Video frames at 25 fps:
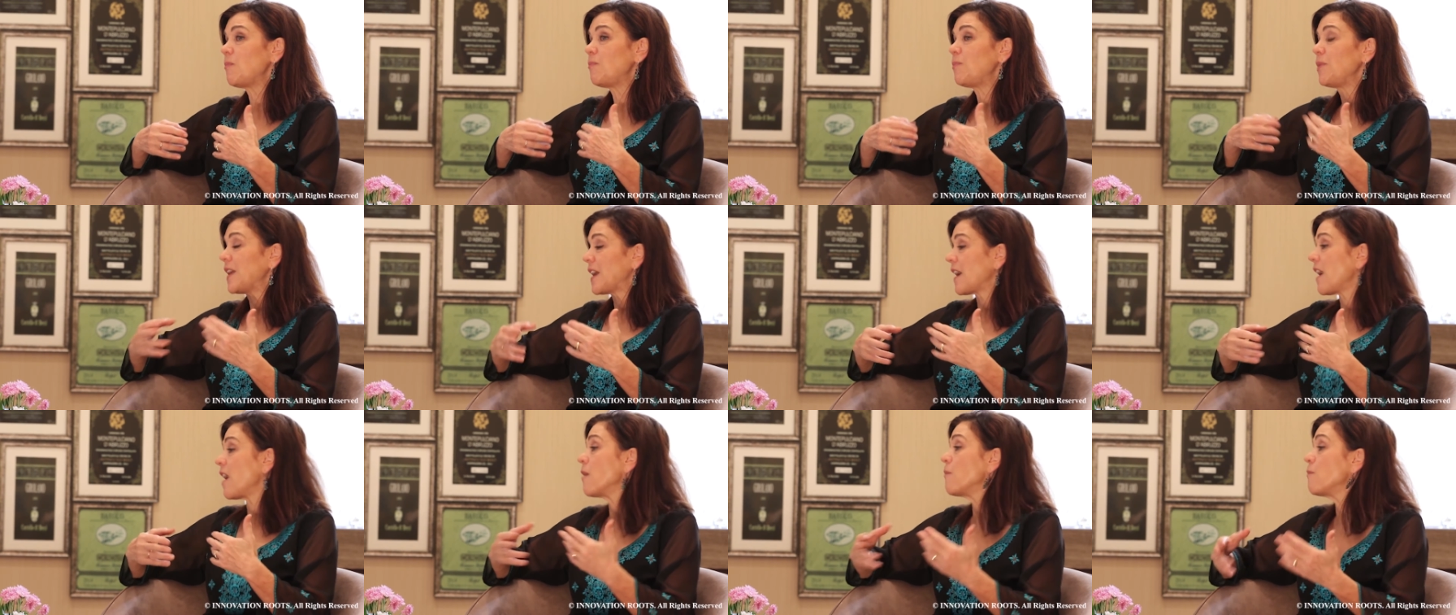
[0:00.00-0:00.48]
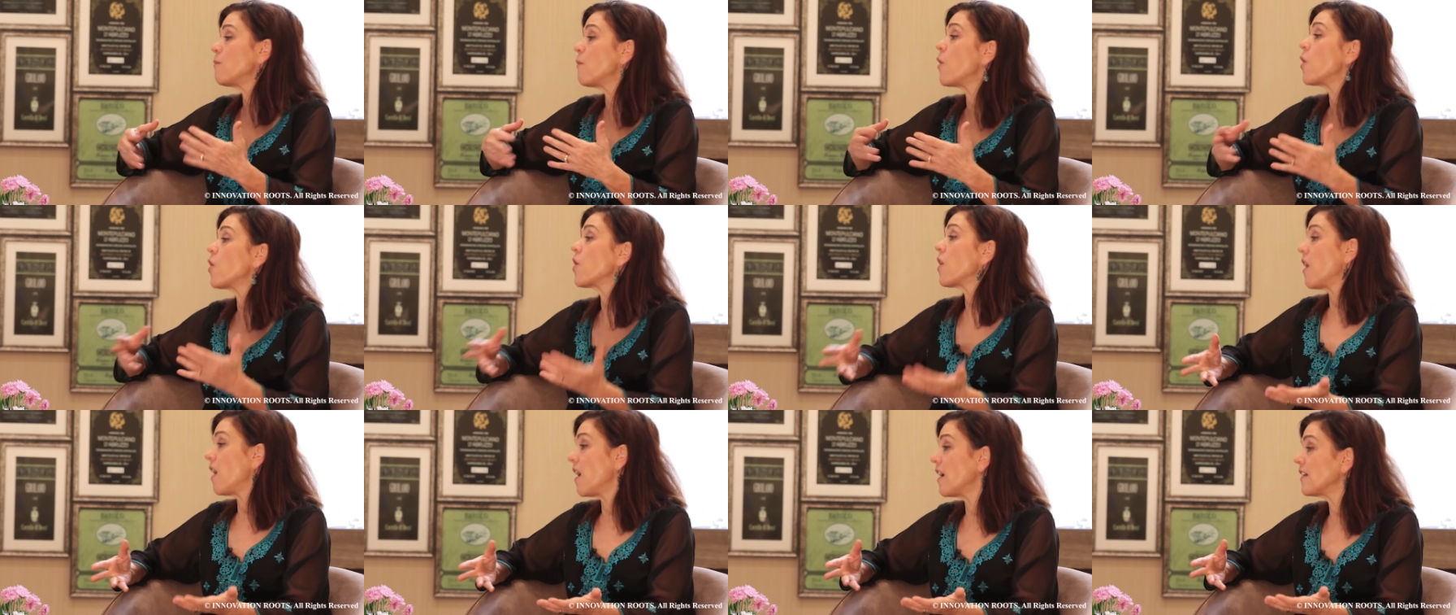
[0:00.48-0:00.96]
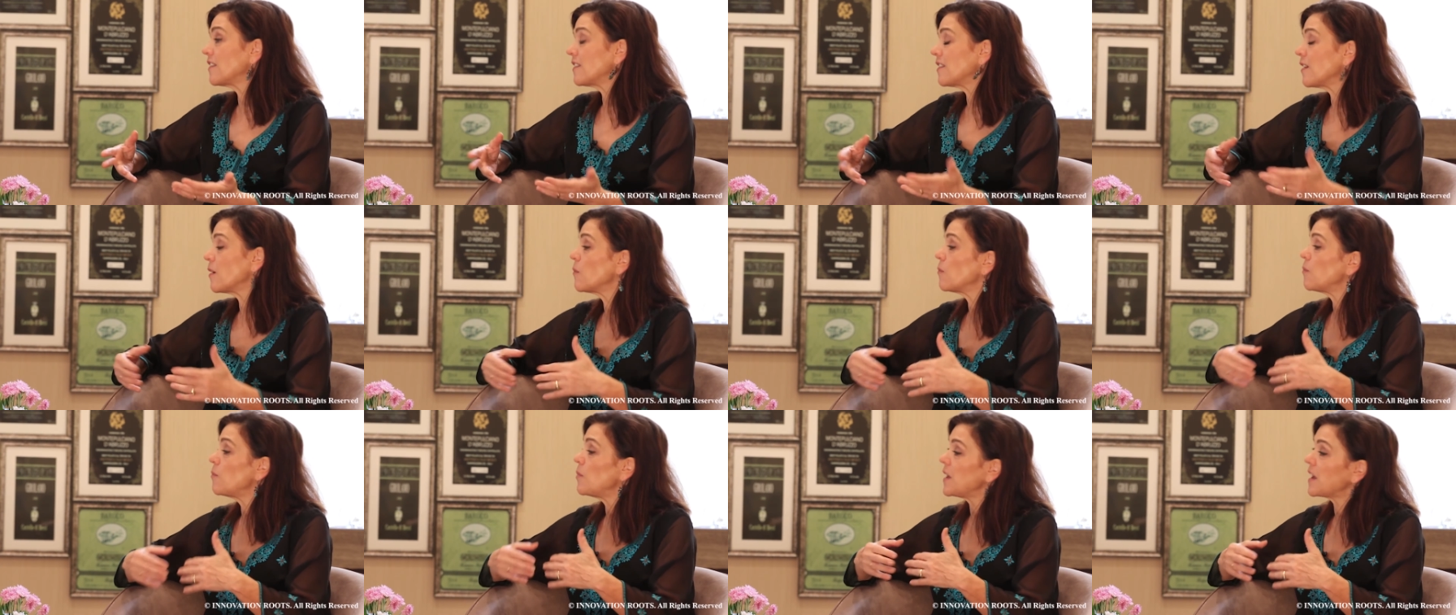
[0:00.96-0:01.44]
become more
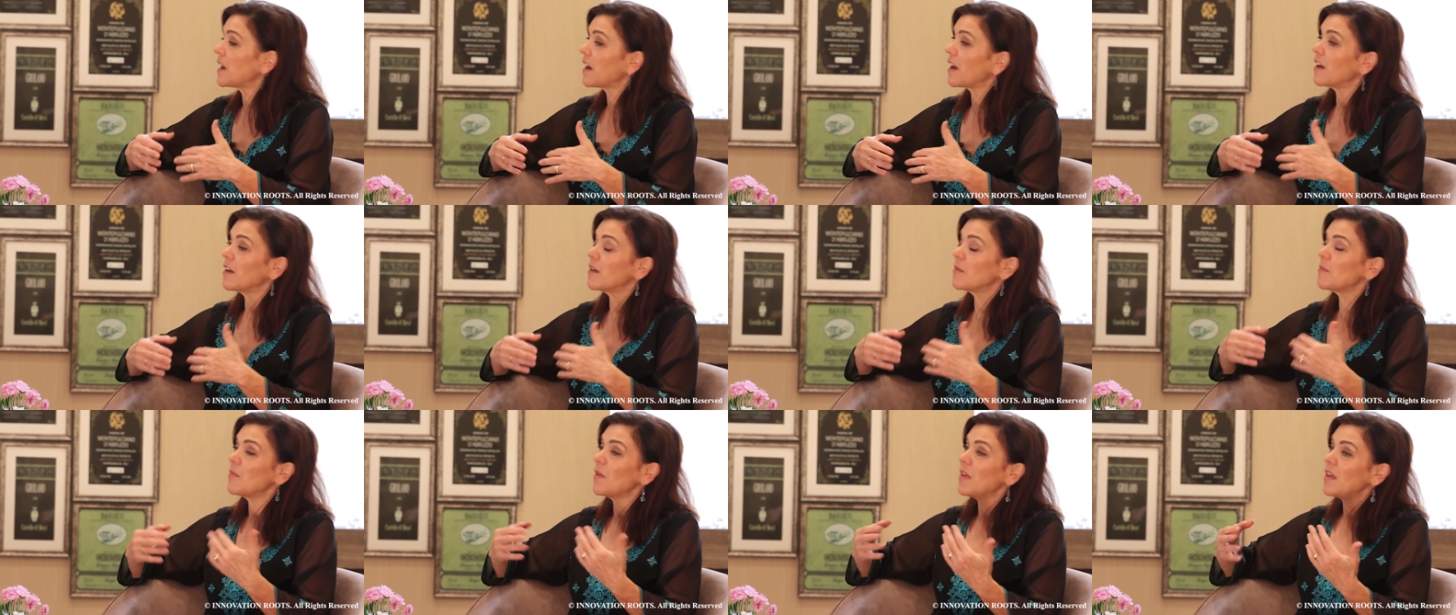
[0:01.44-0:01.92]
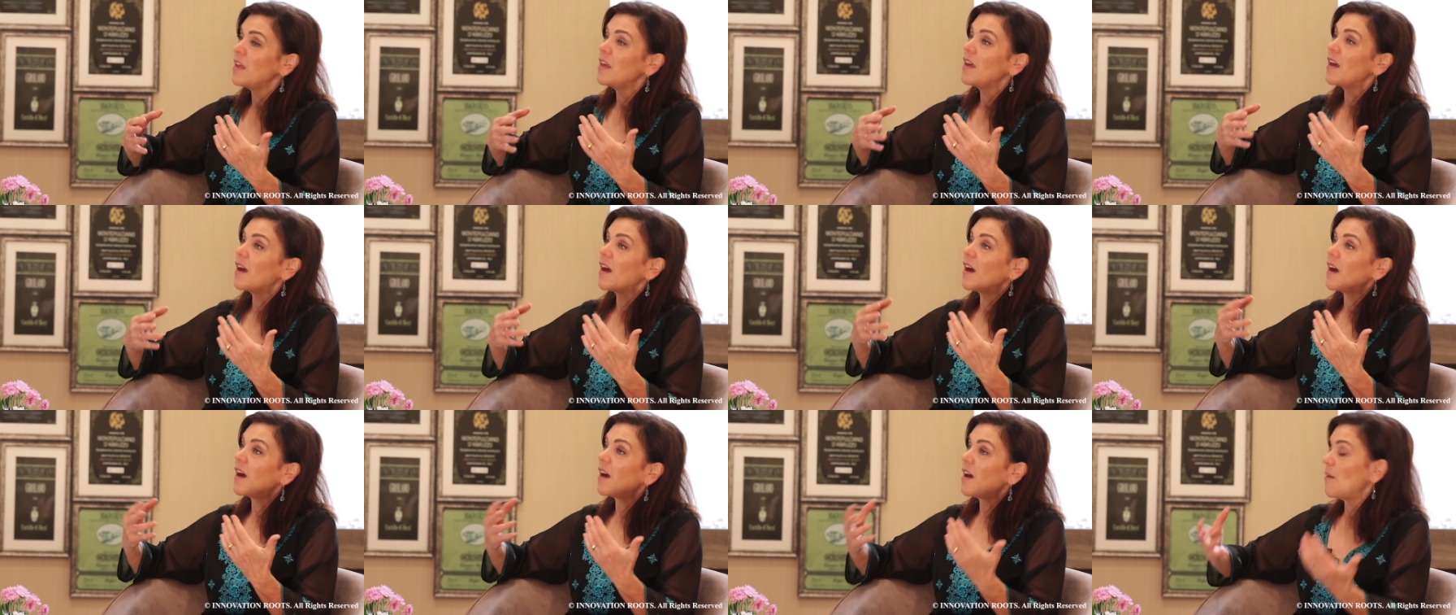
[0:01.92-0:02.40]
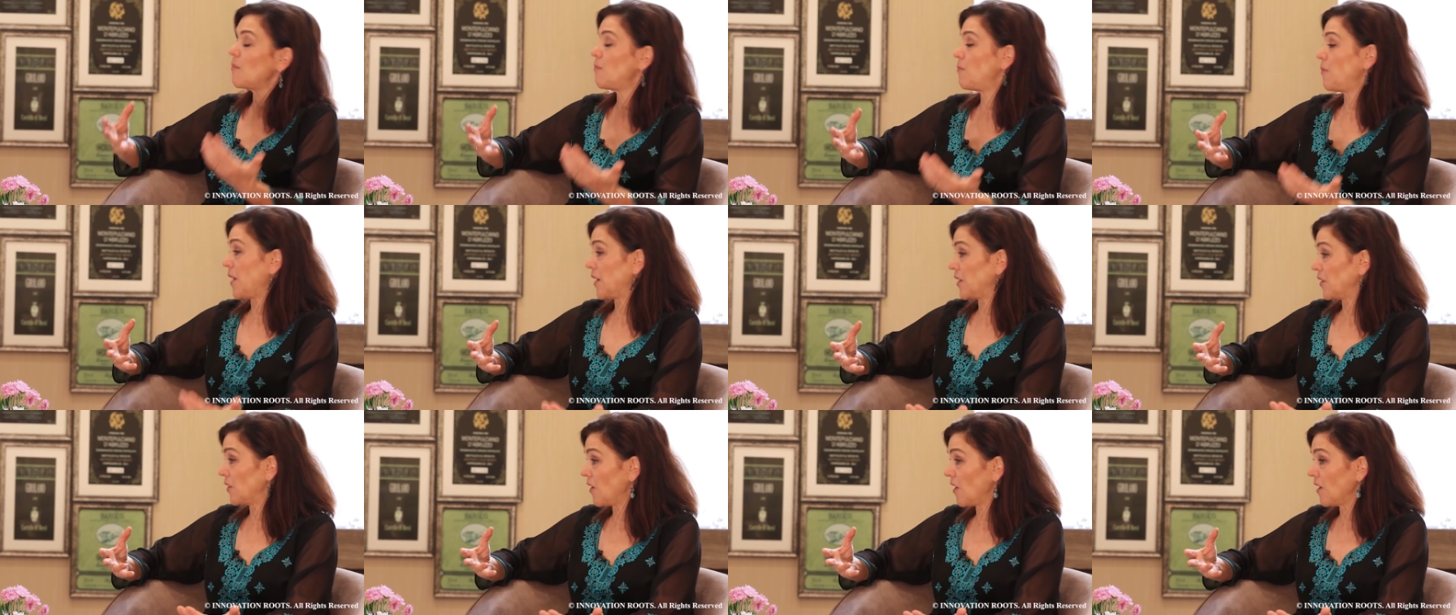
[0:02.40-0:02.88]
awesome, become
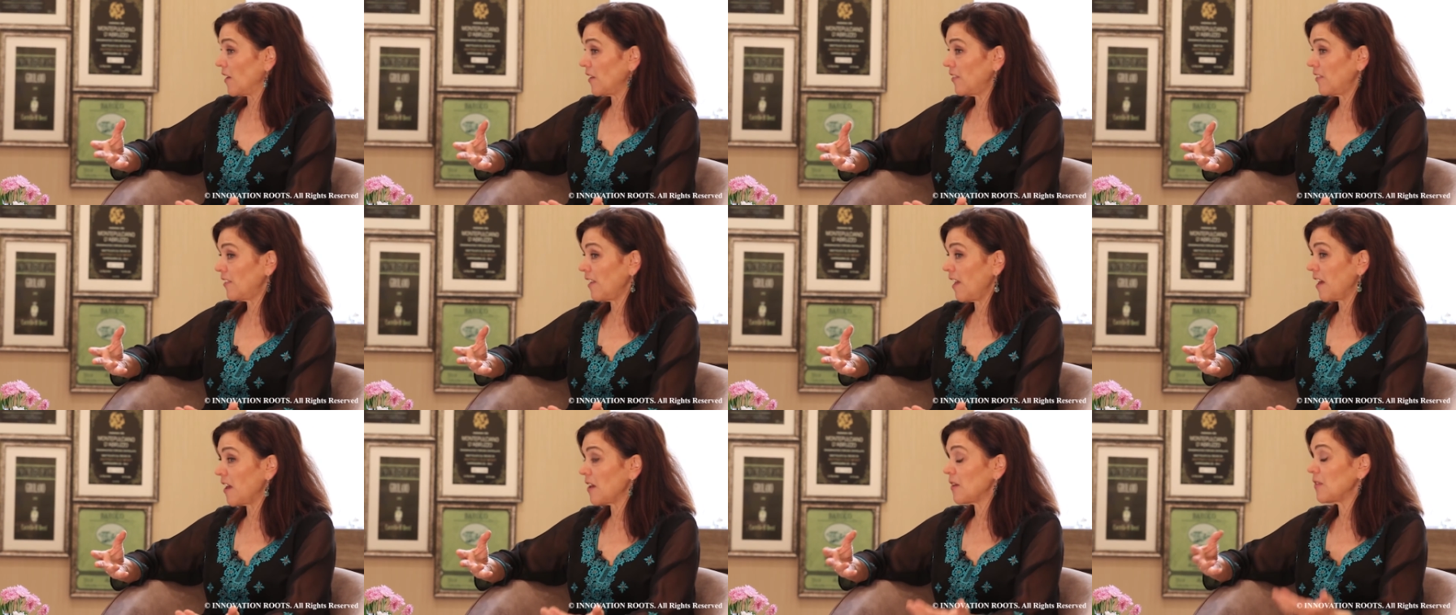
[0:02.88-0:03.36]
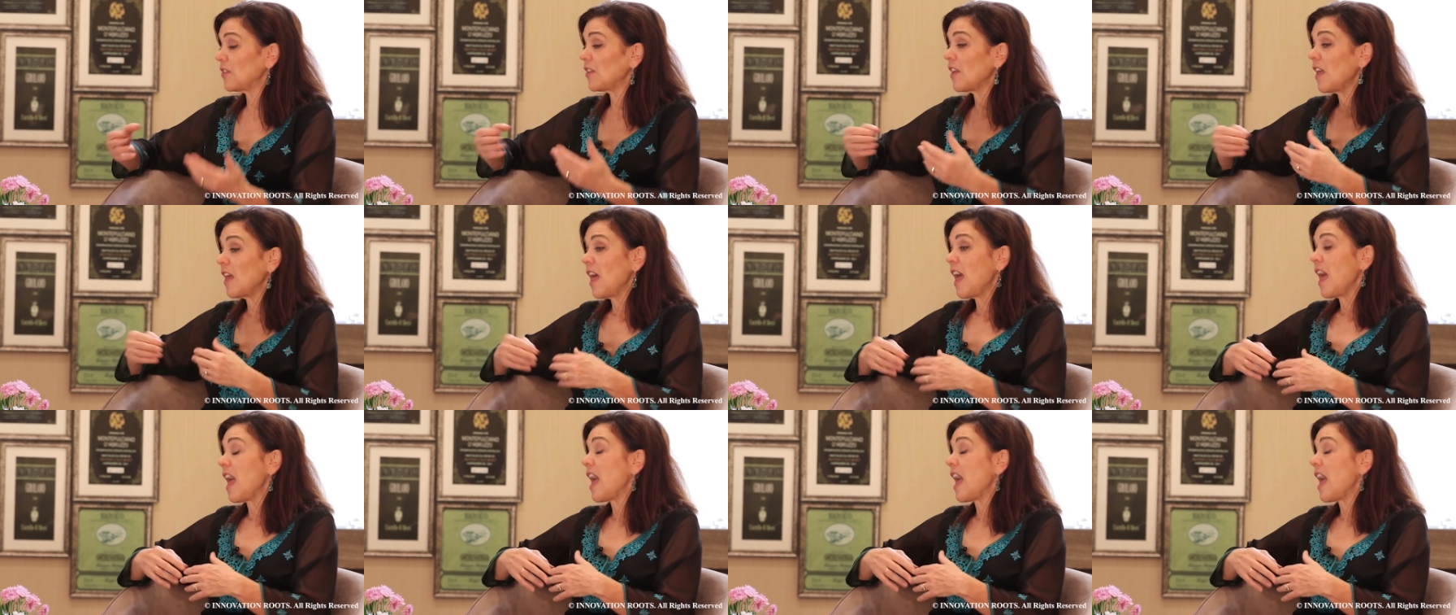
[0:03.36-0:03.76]
better ourselves.